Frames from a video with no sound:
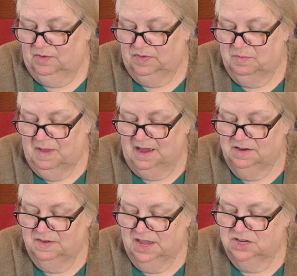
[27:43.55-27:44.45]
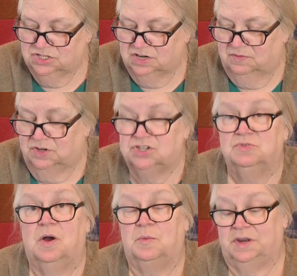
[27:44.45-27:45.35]
It's a magnification of what
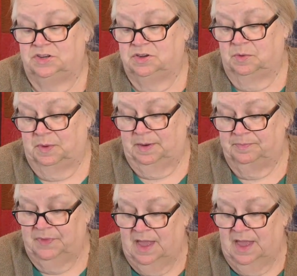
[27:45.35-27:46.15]
you're already doing.